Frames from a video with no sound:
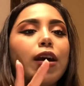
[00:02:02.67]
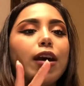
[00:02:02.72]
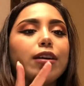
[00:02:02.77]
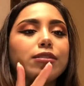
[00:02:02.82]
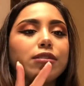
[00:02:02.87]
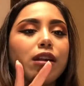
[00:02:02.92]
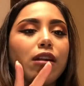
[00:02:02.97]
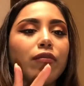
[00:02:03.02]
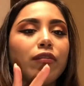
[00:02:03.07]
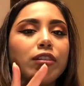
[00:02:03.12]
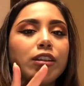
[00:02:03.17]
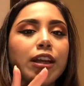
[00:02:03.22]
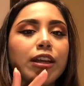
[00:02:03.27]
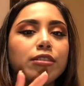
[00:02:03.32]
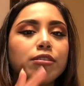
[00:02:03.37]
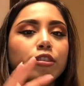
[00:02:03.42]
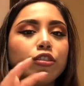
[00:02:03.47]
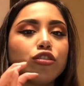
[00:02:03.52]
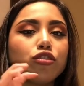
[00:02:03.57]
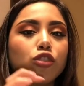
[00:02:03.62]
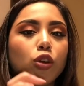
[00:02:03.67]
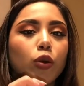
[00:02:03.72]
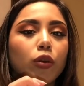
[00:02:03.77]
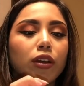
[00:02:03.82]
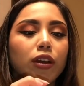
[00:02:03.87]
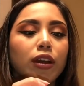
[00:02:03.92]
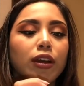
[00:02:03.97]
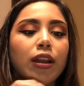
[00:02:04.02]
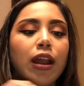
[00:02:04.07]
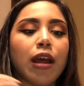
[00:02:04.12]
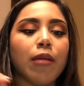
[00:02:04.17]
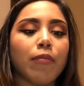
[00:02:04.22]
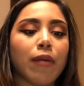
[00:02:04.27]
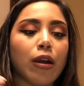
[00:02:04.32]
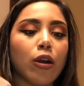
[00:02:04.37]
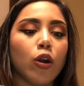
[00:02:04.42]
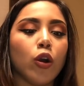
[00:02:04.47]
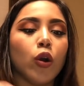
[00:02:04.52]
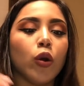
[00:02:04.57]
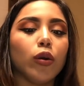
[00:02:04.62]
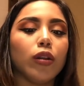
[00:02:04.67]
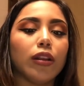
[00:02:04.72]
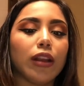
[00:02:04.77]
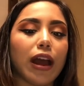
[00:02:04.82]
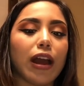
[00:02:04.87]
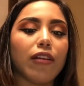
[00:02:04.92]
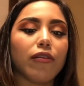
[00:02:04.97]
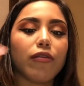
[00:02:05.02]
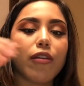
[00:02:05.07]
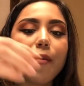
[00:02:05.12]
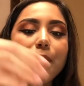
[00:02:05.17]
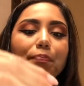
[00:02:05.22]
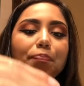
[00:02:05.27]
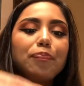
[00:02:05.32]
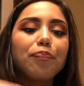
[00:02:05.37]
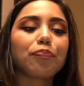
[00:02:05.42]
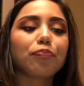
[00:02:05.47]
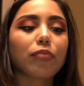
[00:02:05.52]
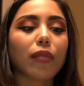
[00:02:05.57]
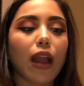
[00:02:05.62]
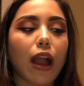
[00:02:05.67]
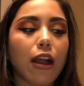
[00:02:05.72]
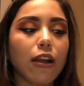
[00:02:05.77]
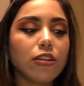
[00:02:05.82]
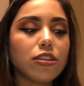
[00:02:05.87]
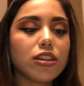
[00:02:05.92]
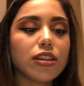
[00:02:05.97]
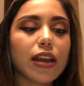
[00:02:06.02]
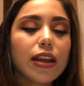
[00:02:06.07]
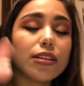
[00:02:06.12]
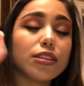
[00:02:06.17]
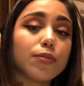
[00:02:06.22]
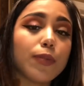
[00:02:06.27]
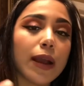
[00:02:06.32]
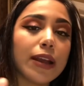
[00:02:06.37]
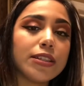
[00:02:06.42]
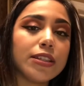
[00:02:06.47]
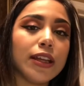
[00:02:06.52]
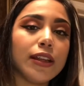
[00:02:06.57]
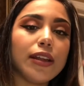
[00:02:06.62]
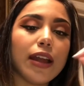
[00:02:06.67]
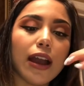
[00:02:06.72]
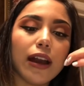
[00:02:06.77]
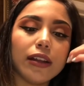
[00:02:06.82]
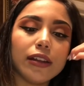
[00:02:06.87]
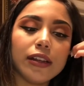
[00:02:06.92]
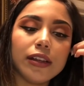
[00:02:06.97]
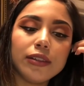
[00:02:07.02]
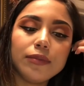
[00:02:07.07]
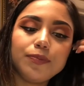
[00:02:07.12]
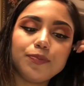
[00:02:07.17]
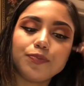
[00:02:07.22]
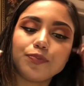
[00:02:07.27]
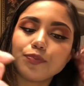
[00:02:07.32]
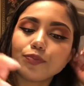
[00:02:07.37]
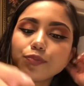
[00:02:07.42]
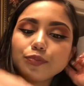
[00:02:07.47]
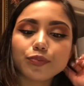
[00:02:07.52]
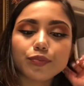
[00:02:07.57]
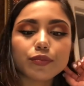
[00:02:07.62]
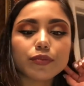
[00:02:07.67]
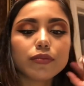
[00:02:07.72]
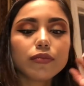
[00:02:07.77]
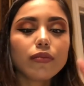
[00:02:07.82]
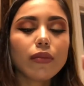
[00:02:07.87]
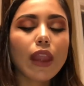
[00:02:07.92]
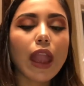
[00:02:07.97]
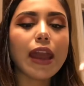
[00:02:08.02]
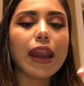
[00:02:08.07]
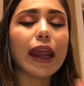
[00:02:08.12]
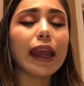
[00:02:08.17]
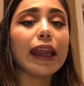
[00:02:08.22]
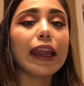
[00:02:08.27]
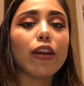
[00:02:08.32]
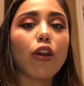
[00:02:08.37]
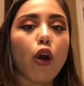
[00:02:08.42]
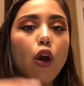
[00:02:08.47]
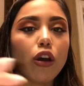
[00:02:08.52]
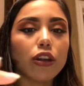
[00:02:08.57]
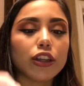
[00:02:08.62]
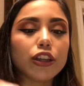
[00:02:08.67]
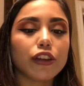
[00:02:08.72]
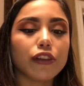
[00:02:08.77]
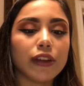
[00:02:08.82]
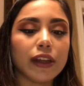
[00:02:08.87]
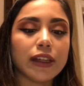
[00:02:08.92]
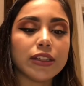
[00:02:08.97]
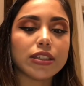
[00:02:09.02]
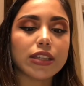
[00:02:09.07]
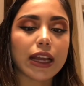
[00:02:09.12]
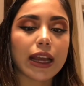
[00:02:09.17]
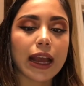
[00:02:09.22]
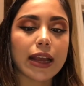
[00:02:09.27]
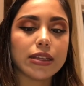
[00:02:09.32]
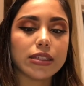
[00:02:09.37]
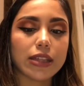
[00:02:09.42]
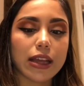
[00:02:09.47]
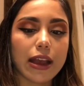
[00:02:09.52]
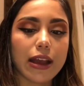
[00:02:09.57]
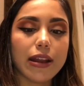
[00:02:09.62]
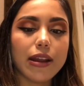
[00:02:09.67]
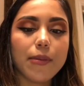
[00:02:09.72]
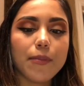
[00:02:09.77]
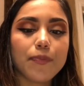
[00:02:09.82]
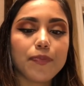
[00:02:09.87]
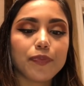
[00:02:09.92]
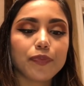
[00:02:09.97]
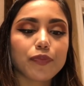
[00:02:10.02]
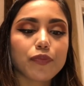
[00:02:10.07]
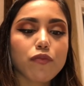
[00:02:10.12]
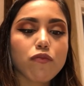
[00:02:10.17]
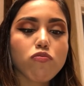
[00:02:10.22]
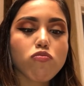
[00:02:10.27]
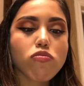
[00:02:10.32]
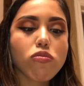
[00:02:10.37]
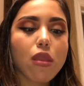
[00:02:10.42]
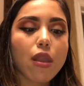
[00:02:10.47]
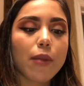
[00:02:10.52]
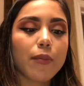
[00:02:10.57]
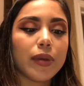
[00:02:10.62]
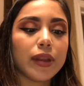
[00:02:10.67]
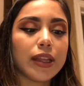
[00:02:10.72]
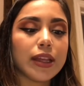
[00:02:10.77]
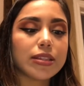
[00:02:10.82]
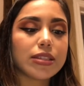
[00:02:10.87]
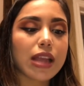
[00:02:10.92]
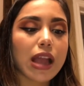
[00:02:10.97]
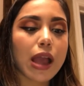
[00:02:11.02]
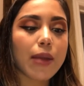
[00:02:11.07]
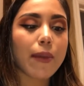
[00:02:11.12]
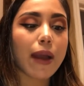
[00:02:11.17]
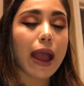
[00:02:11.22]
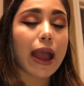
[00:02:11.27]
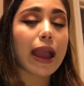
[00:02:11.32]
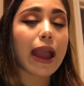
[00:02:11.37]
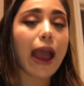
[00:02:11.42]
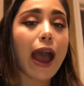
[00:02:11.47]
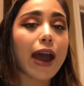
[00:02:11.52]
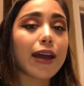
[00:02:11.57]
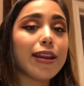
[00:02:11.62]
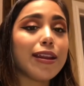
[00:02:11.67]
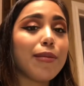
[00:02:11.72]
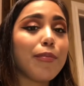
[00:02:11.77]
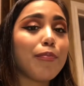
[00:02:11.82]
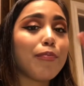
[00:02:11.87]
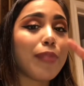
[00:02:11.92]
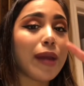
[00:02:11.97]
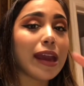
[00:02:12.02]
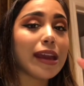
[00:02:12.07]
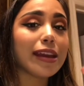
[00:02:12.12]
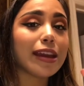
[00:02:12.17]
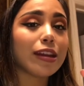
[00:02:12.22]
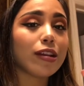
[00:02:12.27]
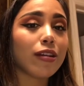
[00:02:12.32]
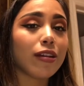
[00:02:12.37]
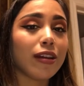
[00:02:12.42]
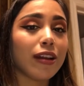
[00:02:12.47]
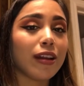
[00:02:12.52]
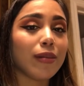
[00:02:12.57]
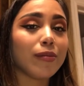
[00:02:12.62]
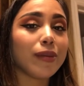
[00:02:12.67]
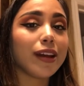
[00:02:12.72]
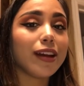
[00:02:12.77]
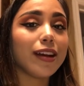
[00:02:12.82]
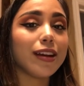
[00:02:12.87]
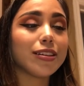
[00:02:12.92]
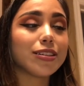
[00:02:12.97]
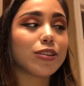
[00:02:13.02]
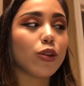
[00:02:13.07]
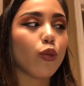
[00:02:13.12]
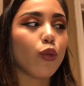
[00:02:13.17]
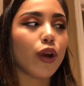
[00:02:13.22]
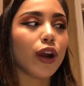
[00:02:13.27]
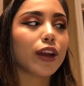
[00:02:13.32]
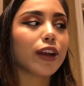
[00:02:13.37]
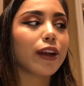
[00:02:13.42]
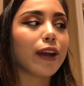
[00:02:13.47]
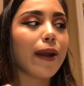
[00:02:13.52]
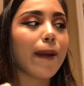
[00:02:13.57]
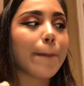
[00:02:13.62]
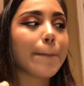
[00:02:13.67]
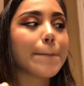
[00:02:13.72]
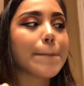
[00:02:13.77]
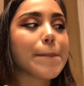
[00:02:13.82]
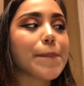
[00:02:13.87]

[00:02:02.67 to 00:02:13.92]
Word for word: has never tasted so good in my whole life. I usually get spicy Italian, and I get all the greens, like I said. But this time, I added bacon on it because the worker